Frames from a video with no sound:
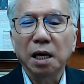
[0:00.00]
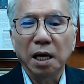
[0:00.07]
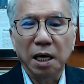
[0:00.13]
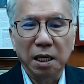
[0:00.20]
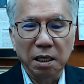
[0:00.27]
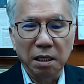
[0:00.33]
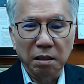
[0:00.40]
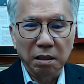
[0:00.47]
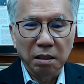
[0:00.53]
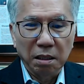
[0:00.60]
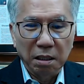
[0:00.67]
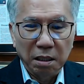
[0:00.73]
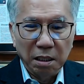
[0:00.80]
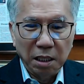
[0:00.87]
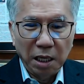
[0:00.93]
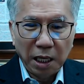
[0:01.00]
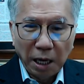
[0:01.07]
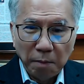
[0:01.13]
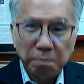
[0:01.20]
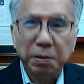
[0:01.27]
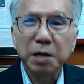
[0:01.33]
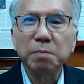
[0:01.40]
and the
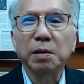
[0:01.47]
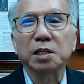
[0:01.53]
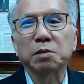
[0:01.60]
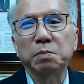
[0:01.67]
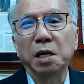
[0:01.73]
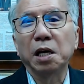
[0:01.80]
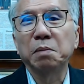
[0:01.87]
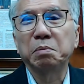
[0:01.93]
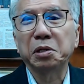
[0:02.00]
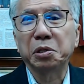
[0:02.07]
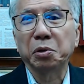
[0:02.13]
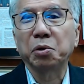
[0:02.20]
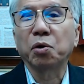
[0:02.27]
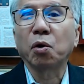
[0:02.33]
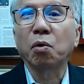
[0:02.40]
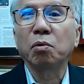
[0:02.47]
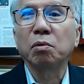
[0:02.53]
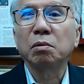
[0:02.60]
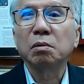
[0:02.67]
company must be able to grow,